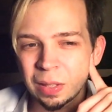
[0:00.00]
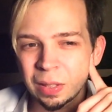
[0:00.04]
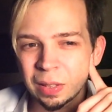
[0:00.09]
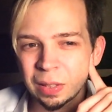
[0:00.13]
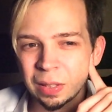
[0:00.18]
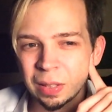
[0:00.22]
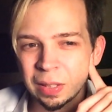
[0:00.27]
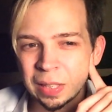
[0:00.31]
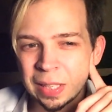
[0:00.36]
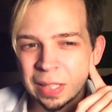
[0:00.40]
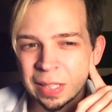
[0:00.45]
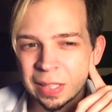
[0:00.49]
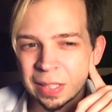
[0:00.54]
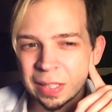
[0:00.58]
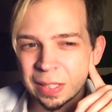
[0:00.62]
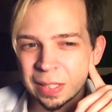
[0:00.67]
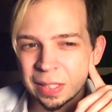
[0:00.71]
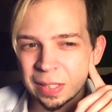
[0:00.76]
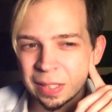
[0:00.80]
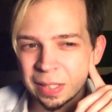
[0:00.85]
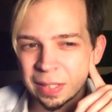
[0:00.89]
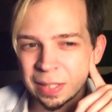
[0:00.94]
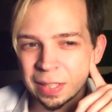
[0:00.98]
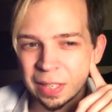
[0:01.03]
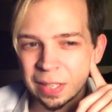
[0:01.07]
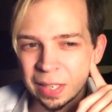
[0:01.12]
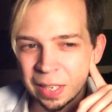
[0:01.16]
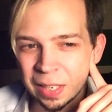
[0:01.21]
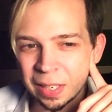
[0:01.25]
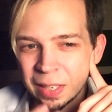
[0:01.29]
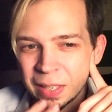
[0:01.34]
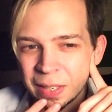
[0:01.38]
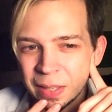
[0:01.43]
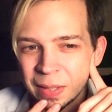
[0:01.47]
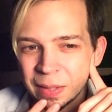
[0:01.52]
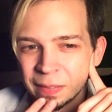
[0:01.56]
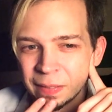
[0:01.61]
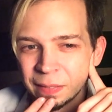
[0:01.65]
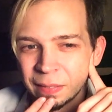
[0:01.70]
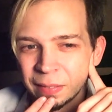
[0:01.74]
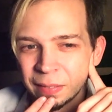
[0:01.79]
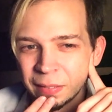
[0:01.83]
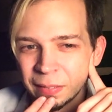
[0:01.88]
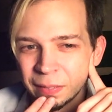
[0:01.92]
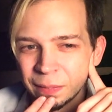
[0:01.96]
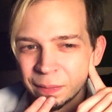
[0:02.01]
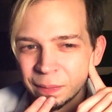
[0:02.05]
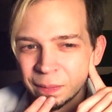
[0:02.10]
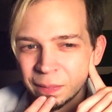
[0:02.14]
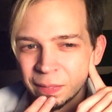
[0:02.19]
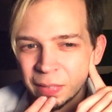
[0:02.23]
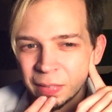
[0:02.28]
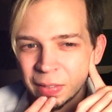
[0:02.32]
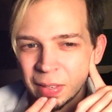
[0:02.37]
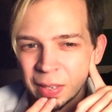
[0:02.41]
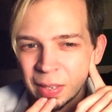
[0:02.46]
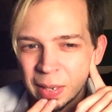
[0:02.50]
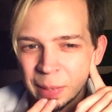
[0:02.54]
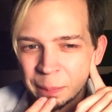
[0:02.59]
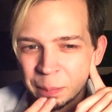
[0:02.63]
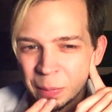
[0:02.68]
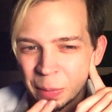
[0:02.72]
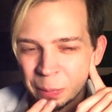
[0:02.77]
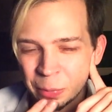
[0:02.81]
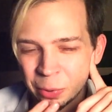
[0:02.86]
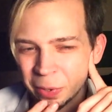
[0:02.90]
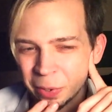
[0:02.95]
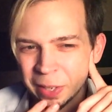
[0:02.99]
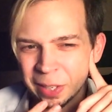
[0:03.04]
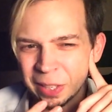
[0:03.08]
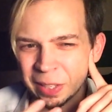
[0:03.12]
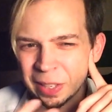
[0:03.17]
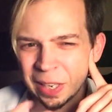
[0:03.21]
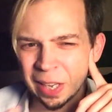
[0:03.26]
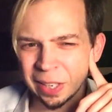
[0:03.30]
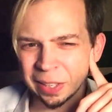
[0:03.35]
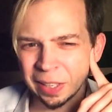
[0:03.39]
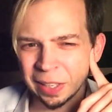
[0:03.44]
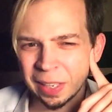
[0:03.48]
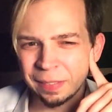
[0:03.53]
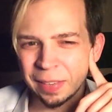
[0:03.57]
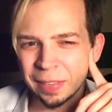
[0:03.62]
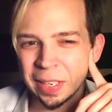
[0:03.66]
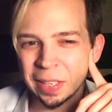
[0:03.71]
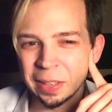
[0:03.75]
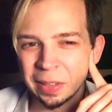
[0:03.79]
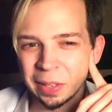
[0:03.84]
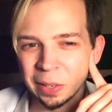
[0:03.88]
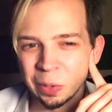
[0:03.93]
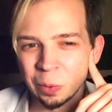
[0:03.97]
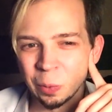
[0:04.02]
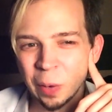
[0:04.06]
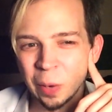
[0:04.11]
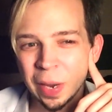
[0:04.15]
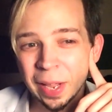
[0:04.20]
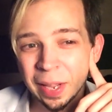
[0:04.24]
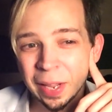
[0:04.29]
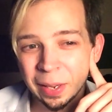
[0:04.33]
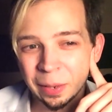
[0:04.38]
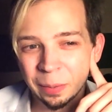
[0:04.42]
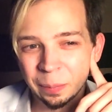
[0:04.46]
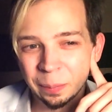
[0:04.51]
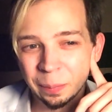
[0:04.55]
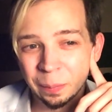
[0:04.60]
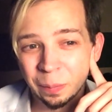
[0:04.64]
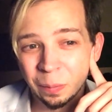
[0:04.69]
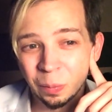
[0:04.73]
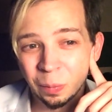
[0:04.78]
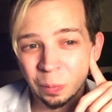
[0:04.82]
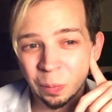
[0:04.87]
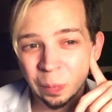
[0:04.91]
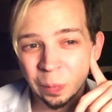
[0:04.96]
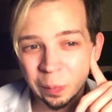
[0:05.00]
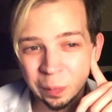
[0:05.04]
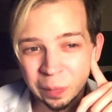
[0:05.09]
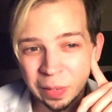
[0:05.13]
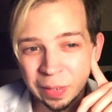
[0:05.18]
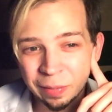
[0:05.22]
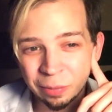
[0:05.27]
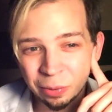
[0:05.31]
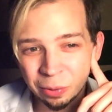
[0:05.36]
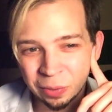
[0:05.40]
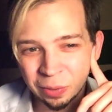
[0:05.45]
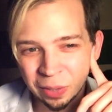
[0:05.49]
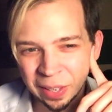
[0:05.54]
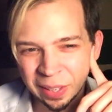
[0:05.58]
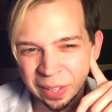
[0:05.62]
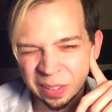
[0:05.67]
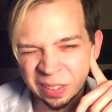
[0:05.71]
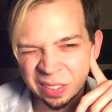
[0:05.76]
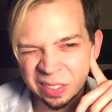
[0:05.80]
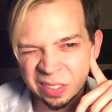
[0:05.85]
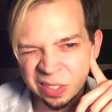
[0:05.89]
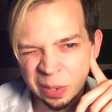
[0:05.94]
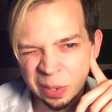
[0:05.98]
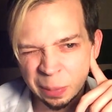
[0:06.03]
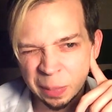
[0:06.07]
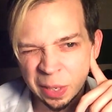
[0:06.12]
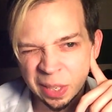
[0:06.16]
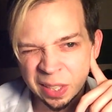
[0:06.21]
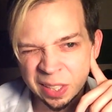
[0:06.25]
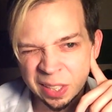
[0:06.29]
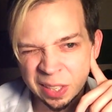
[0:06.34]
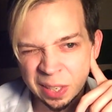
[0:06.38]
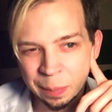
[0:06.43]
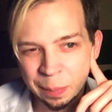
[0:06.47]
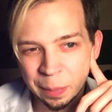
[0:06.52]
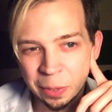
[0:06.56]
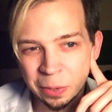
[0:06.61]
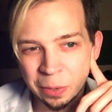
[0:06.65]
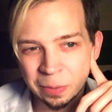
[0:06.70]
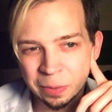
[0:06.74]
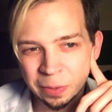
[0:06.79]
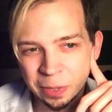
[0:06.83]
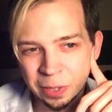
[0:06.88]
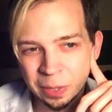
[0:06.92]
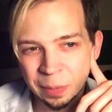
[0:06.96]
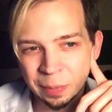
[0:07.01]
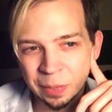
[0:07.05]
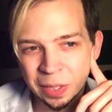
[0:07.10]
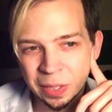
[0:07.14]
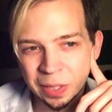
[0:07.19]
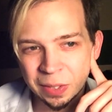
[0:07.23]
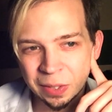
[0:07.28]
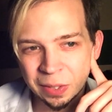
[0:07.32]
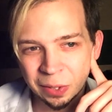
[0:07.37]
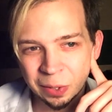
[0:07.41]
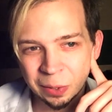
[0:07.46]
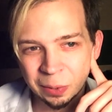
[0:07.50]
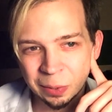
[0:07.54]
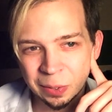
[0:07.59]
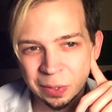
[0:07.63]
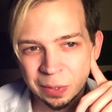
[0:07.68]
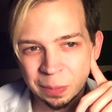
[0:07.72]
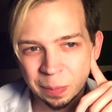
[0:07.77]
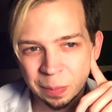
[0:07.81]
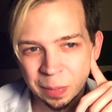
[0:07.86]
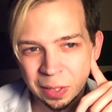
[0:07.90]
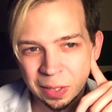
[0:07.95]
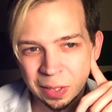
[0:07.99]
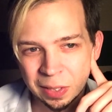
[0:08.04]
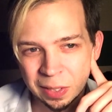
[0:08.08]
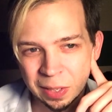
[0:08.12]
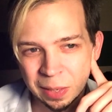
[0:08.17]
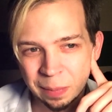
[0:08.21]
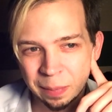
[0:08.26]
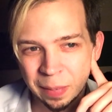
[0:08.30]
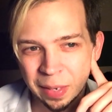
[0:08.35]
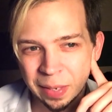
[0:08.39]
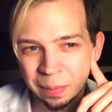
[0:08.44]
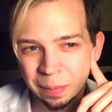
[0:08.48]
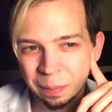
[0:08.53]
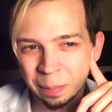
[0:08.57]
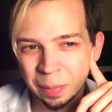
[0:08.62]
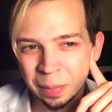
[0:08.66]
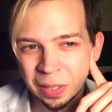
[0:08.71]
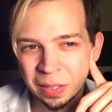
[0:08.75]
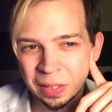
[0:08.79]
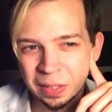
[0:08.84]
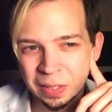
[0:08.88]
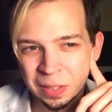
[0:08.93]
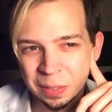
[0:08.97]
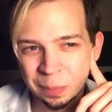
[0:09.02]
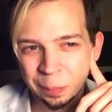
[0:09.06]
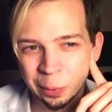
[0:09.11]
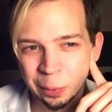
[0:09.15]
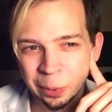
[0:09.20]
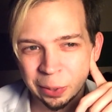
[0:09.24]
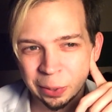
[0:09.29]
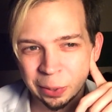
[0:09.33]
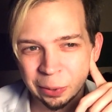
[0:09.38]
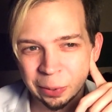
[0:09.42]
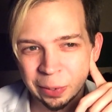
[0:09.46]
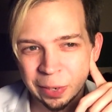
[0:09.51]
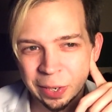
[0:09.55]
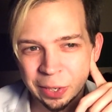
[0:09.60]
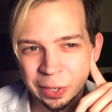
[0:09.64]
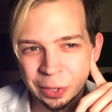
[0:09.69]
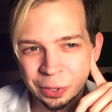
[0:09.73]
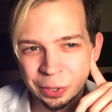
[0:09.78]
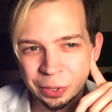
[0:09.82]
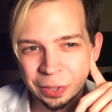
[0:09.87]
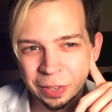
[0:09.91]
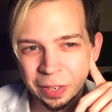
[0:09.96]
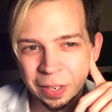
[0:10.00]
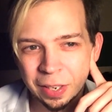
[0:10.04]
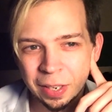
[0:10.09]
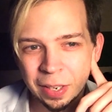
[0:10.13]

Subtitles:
Let's see. I'm trying to not give anything away, even like so. I'm kind of skipping over some of these notes because they might be spoiler-ish.